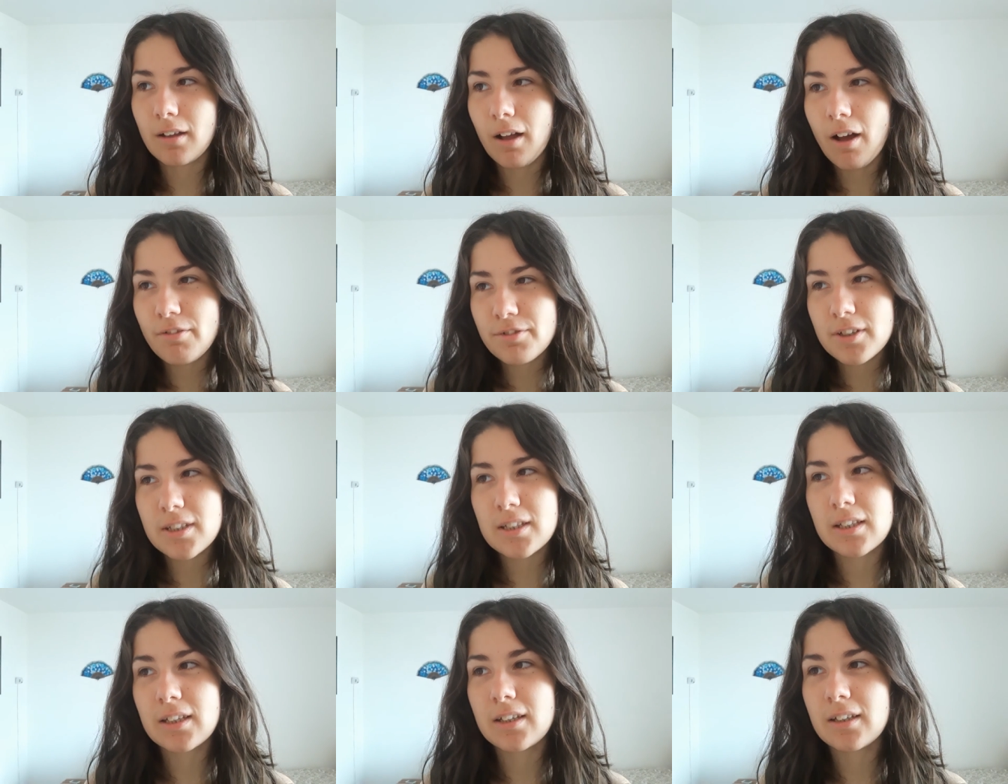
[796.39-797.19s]

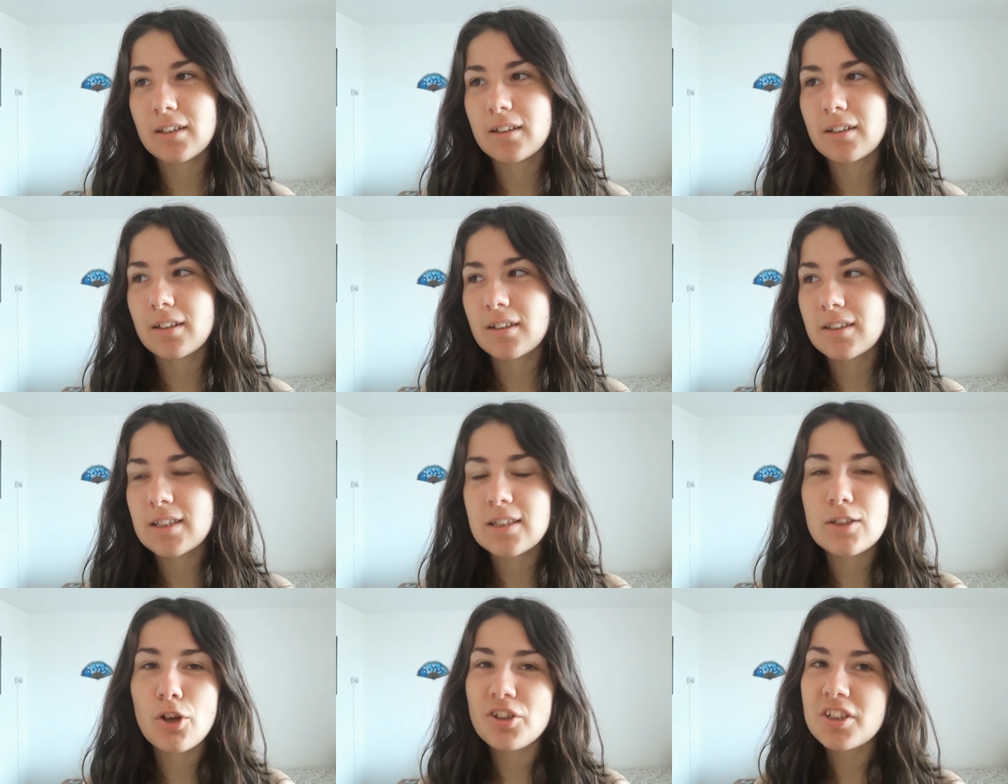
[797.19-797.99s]
Obviously, it
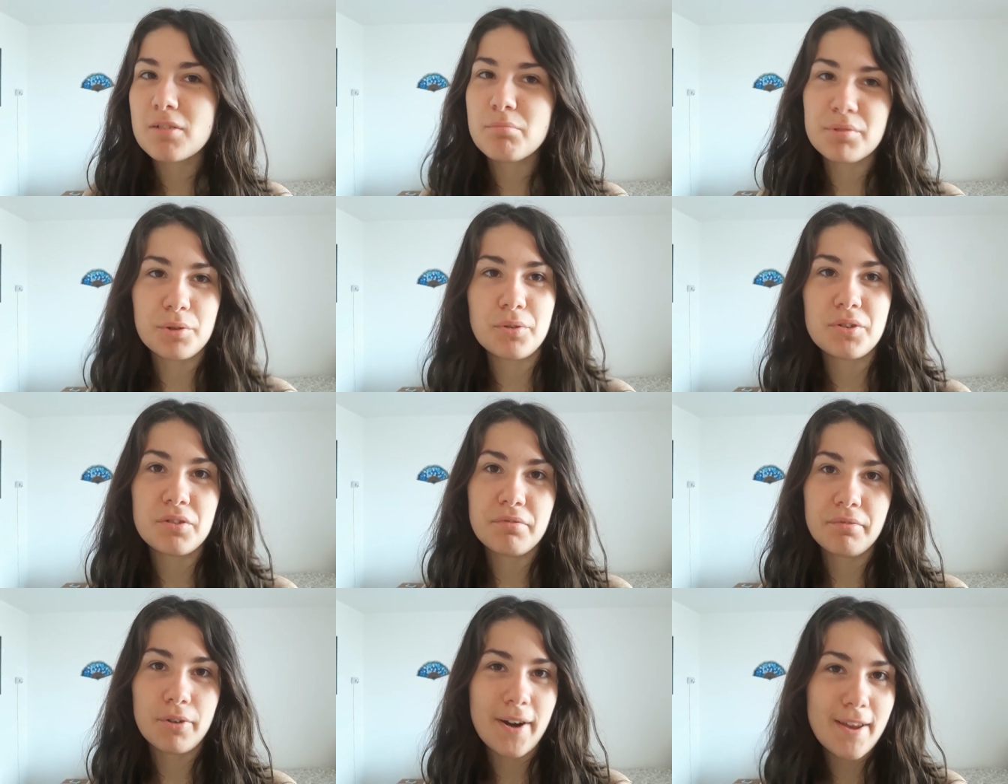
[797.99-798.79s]
is not
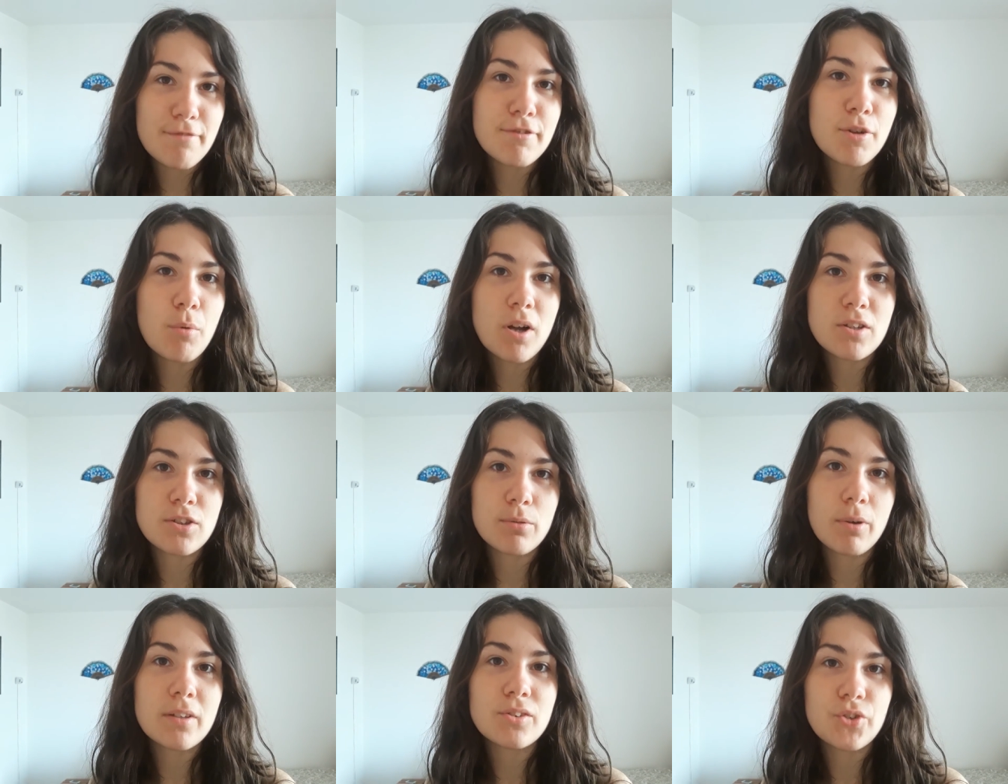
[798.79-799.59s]
imperative for everyone
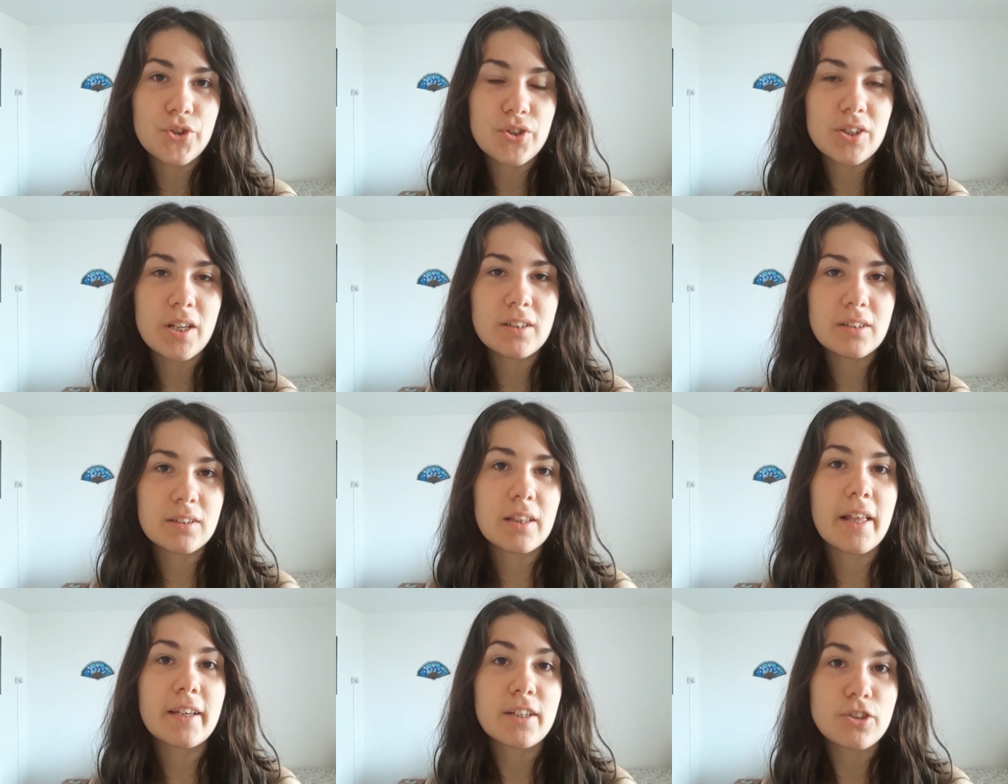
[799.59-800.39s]
to understand
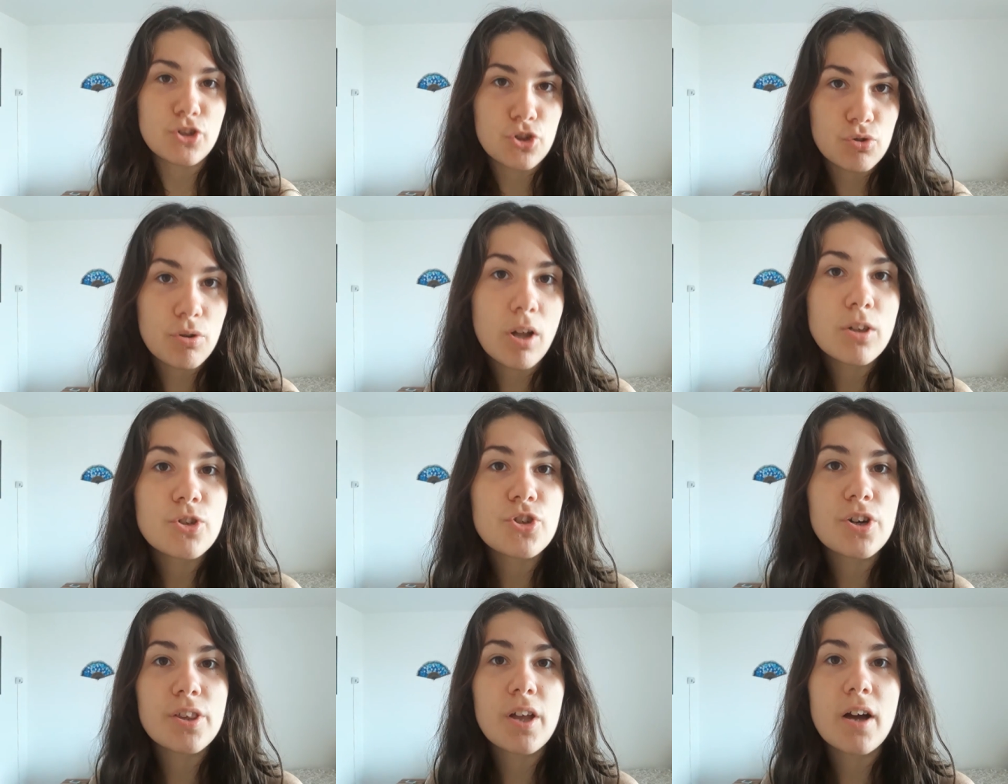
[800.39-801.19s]
it like an
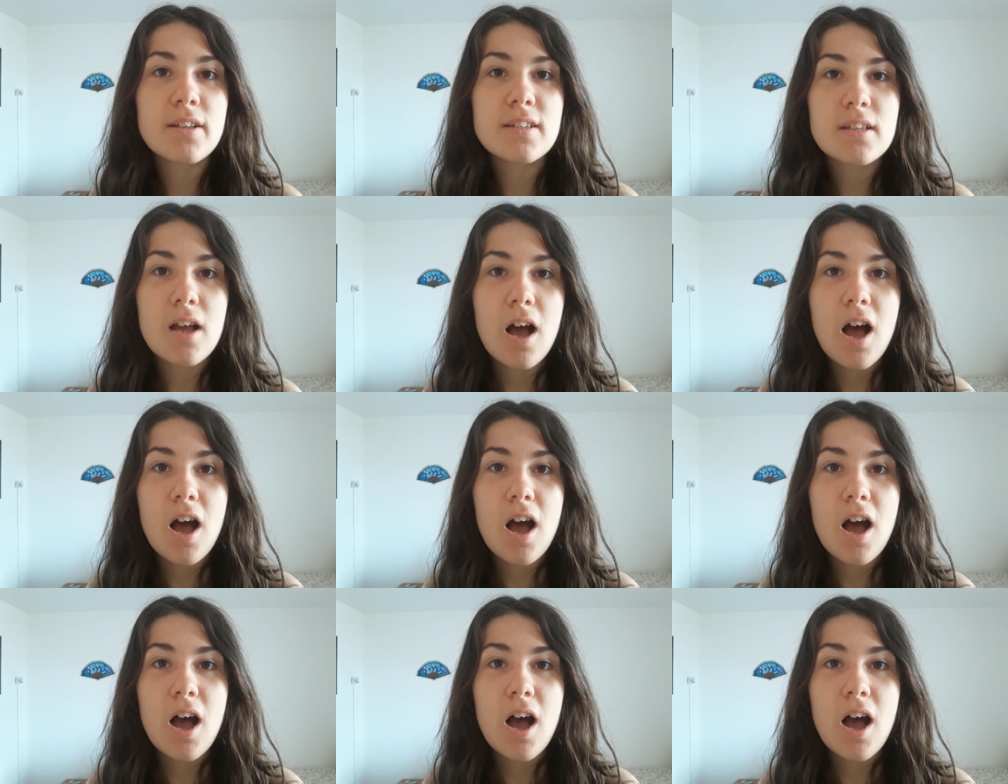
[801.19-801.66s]
astrologer does,